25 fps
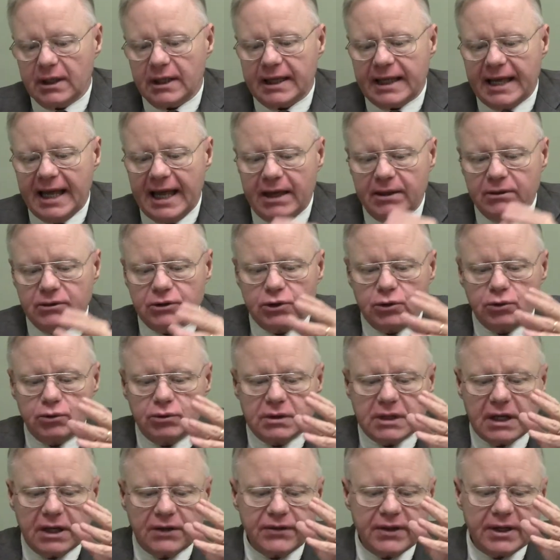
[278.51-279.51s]
can do
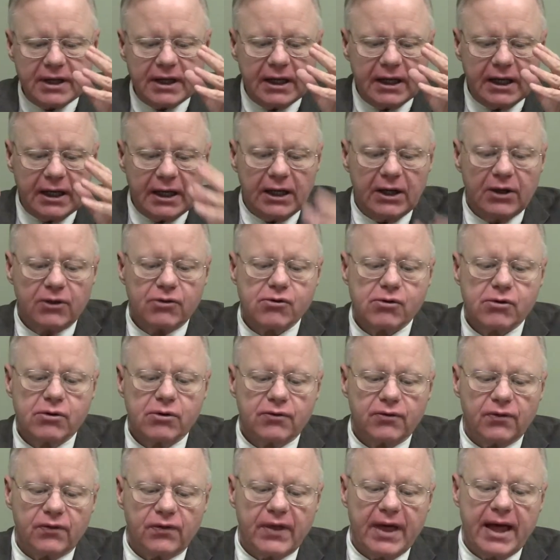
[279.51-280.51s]
nothing other
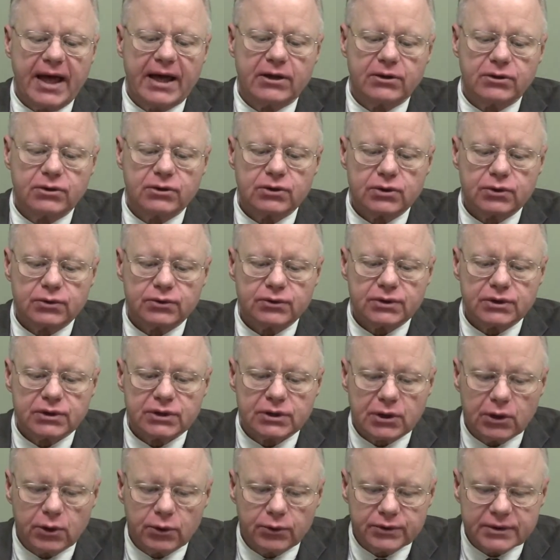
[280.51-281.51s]
than to
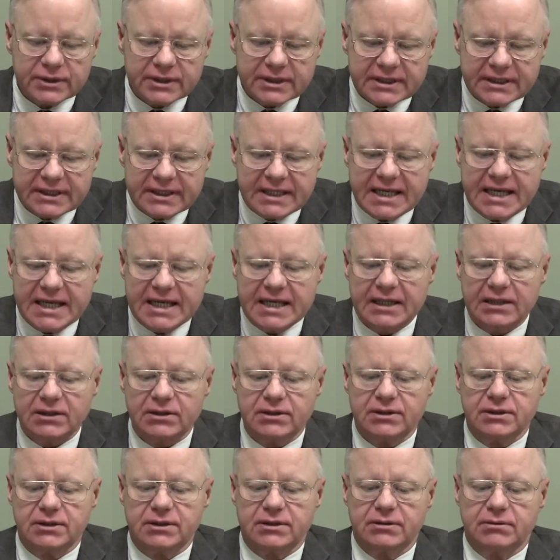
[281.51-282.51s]
sow
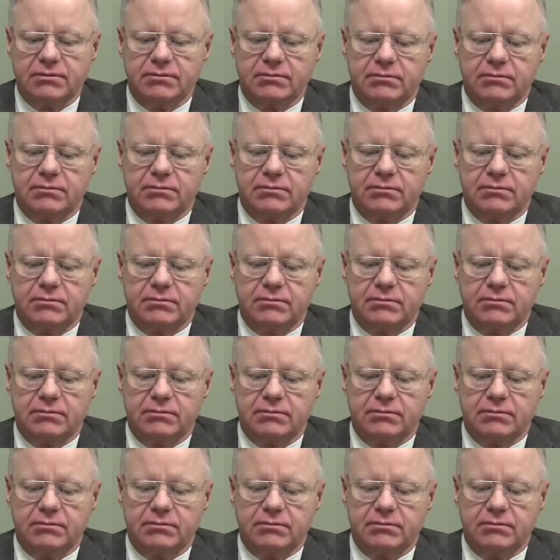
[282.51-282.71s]
seeds